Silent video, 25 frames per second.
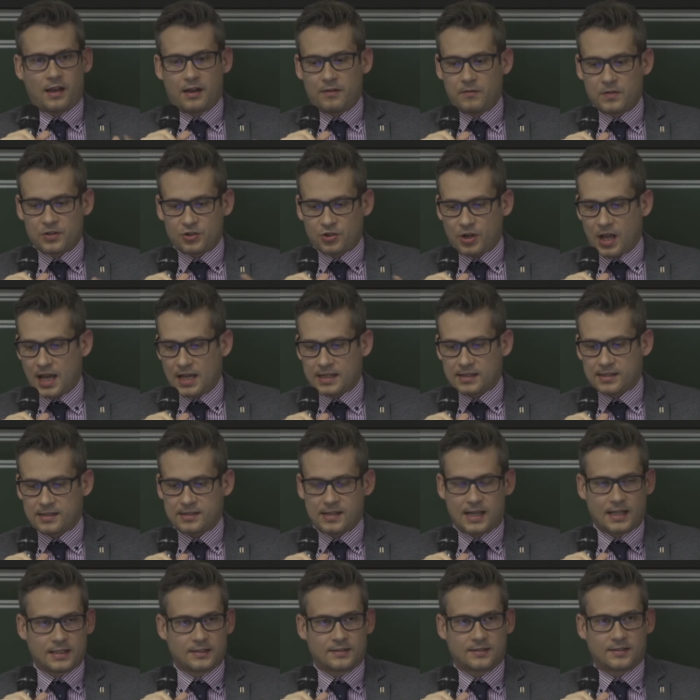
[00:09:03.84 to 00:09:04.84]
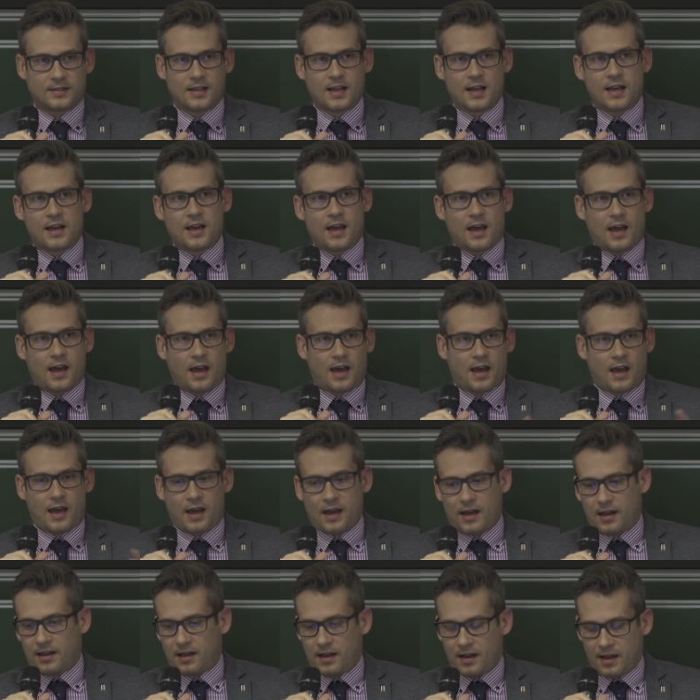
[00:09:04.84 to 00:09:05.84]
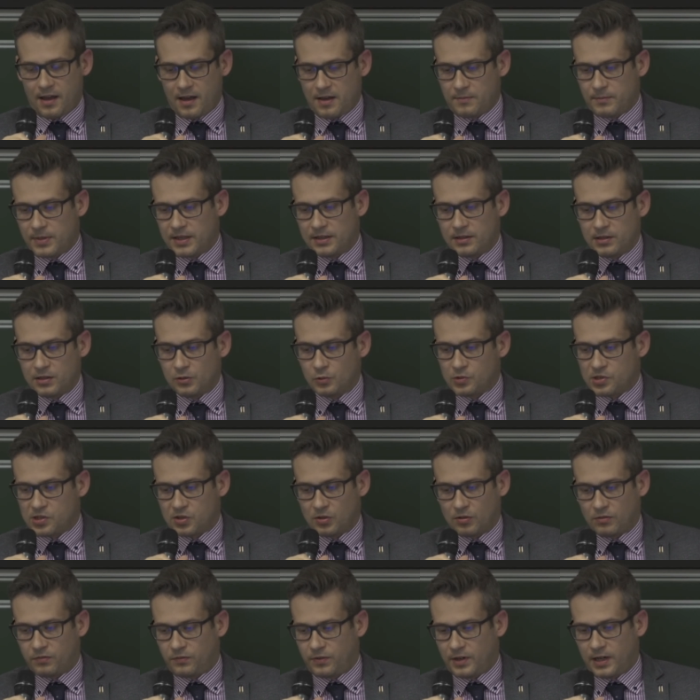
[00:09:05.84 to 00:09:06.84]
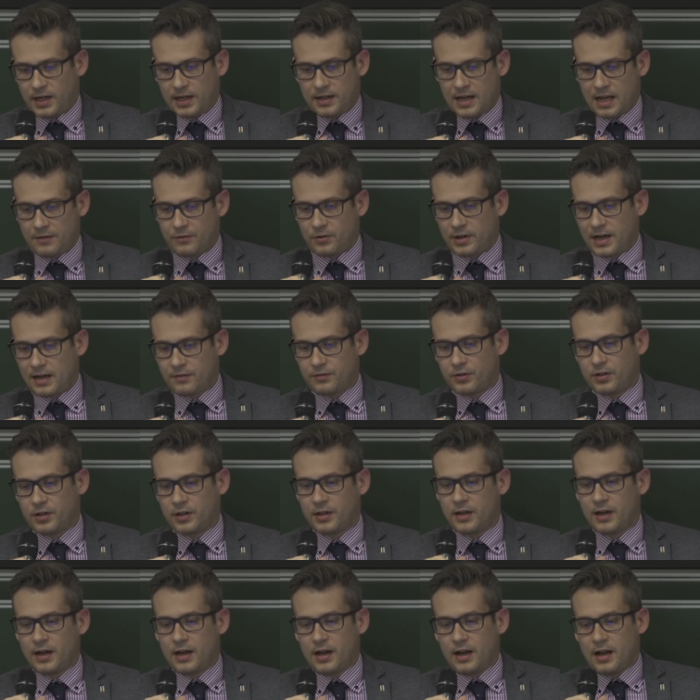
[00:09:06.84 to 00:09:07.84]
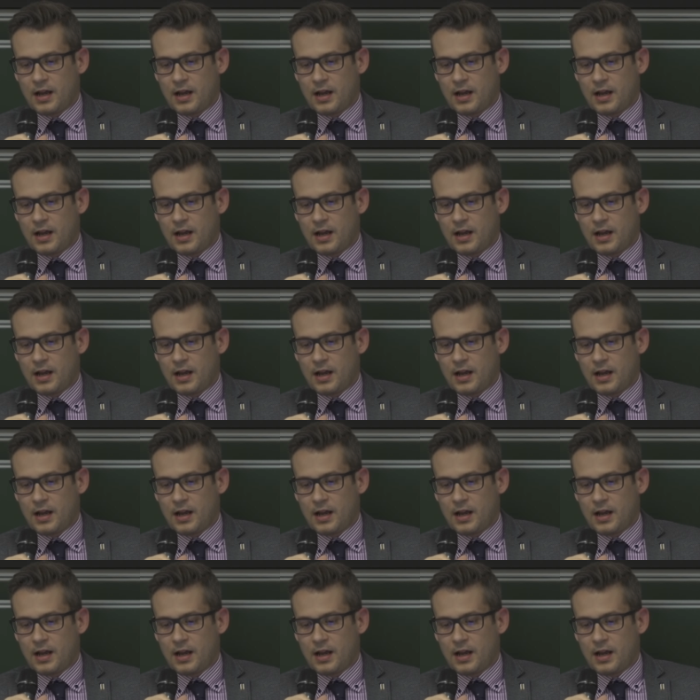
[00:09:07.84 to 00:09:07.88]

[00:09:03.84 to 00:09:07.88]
which has not been used so far, never ever,